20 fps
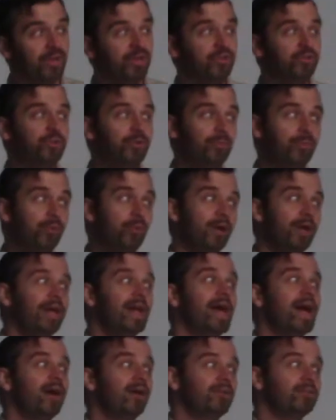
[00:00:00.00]
to point
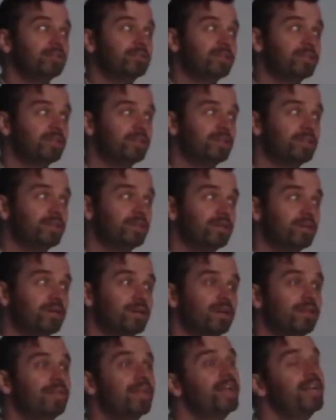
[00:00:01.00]
out
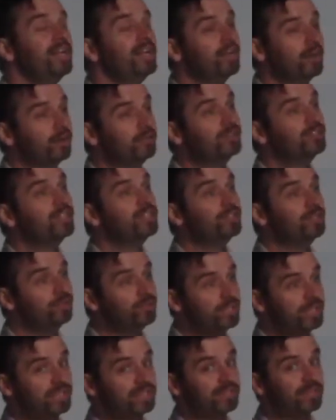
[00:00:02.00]
that he knows that you
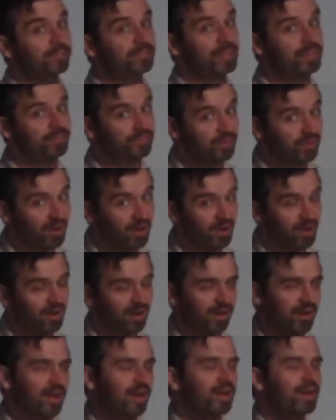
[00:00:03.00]
did something wrong.